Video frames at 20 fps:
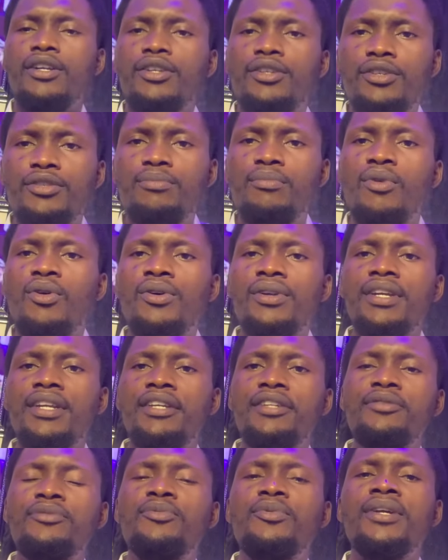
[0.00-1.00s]
Good
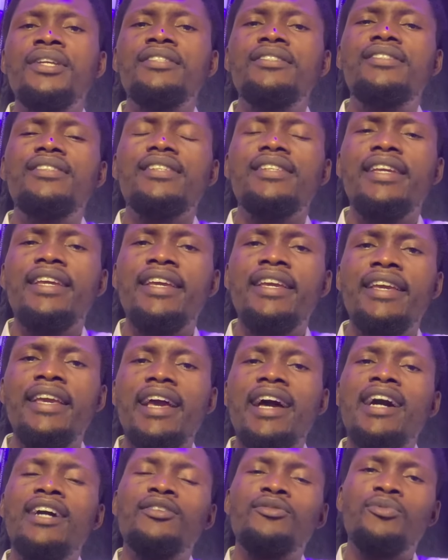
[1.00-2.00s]
morning, win today
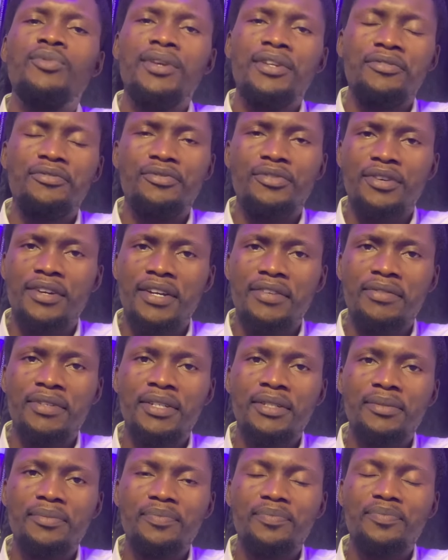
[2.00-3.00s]
and win
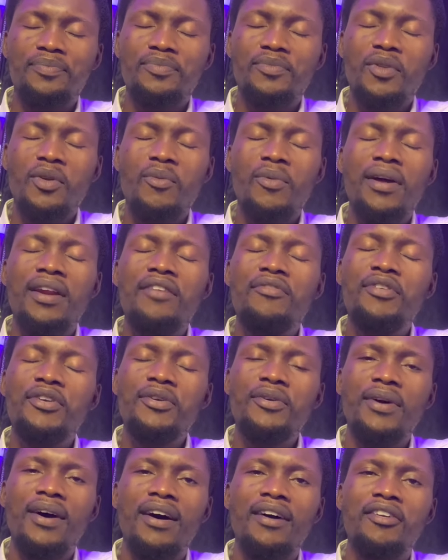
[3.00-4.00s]
forever. Wherever
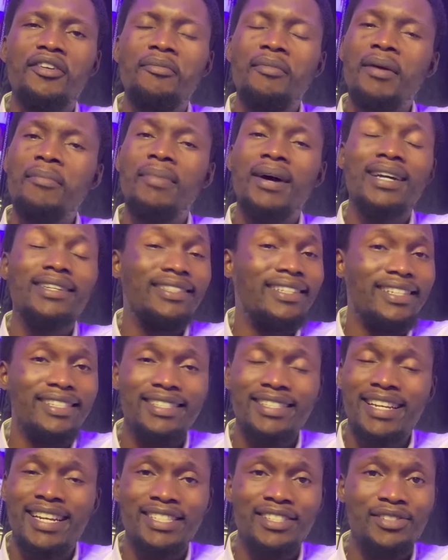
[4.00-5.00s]
you are, remember
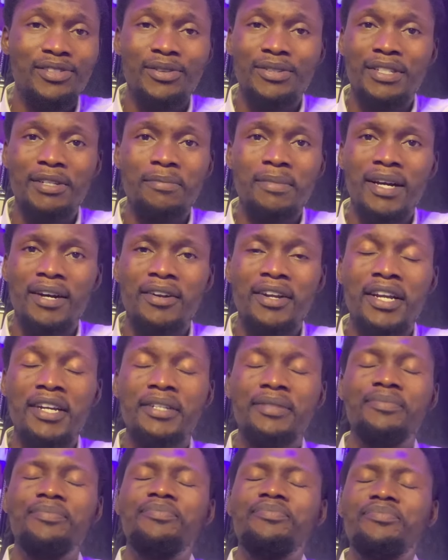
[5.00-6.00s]
distance, not a
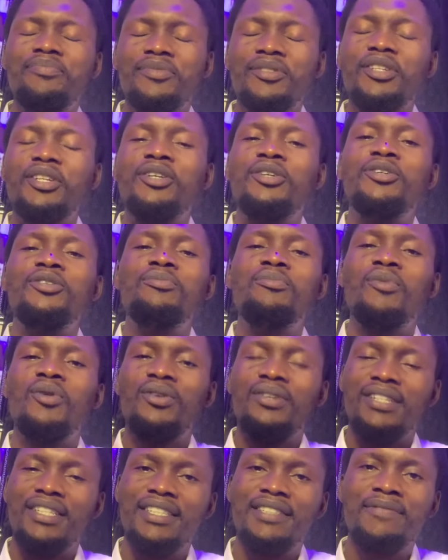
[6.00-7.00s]
barrier. Good
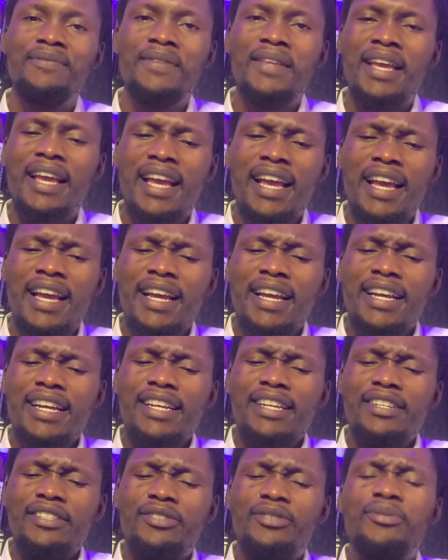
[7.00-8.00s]
morning.
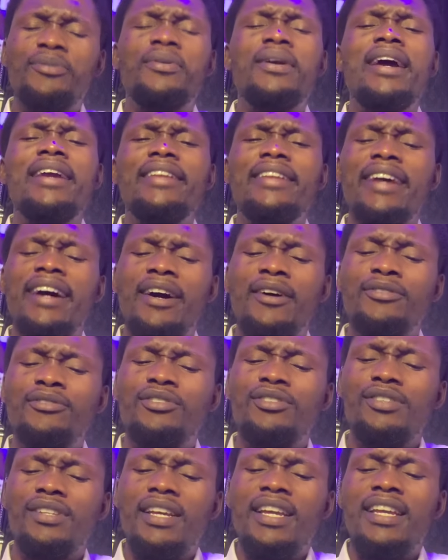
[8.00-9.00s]
So right now,
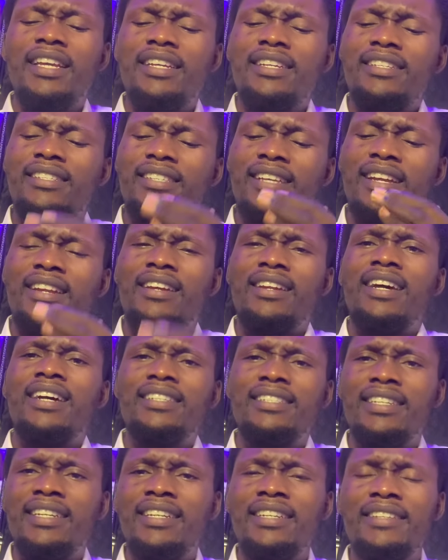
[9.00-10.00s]
today is another
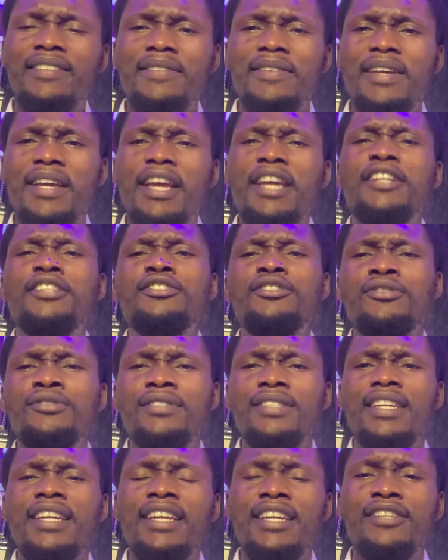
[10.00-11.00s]
day, a new
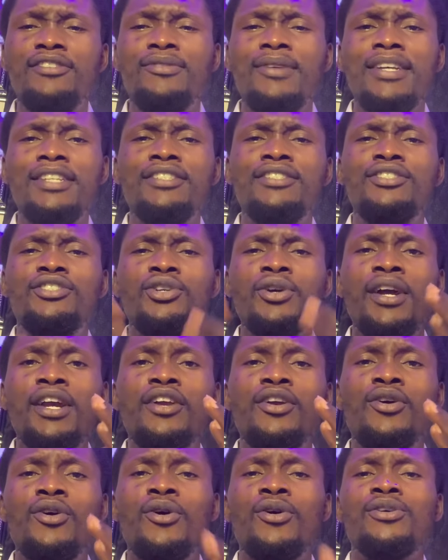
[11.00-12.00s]
day to enjoy
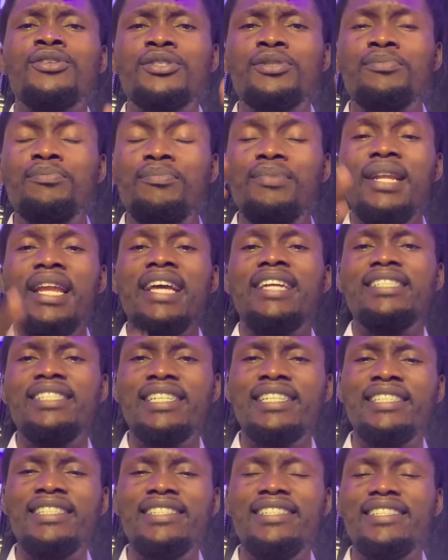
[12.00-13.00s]
God's
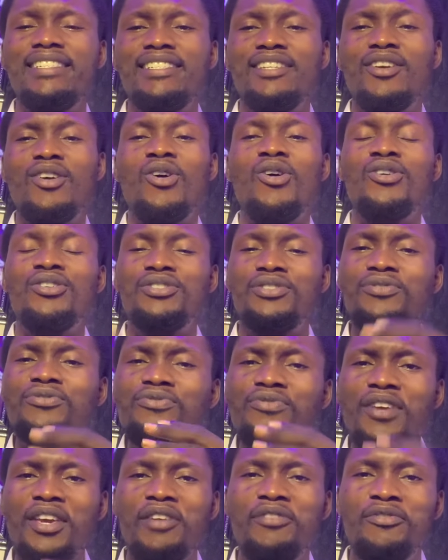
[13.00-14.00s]
blessings, God's
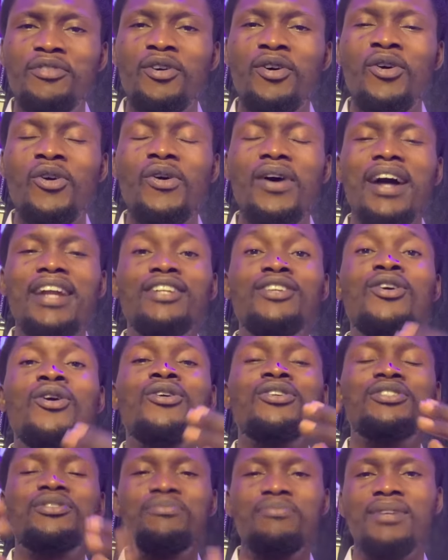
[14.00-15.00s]
favor, and
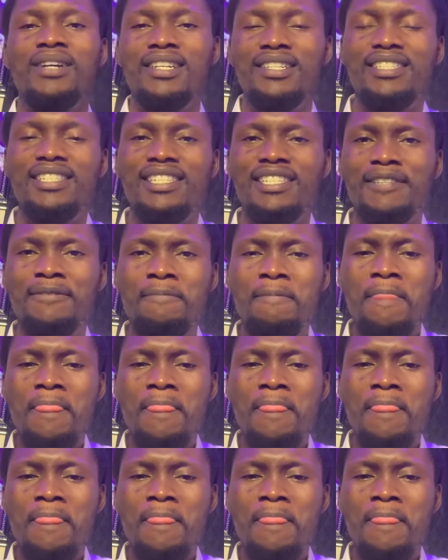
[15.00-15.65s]
God's mercy.